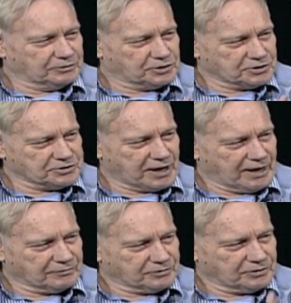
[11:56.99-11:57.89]
just
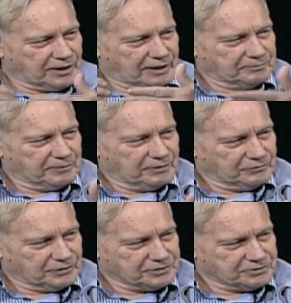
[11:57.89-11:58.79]
after that
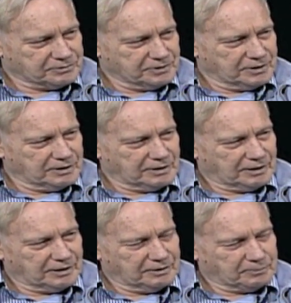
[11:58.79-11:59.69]
Memphis
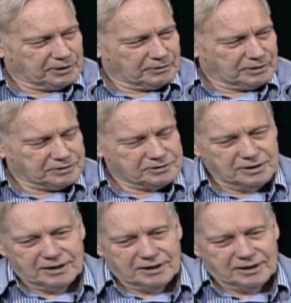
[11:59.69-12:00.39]
uh, appearance.